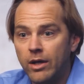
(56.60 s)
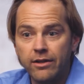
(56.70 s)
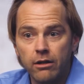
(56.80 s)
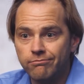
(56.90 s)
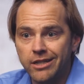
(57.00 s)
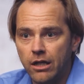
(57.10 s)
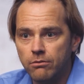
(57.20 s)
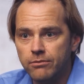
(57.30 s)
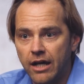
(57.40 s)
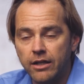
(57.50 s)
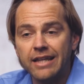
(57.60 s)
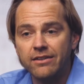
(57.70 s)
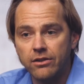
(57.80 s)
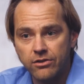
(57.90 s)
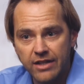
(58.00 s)
when they're, not
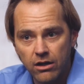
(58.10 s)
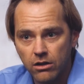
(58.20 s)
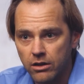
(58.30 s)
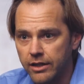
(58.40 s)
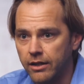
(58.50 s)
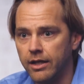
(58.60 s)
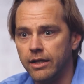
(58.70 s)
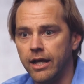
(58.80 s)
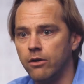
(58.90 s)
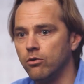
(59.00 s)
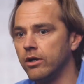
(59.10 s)
necessarily in a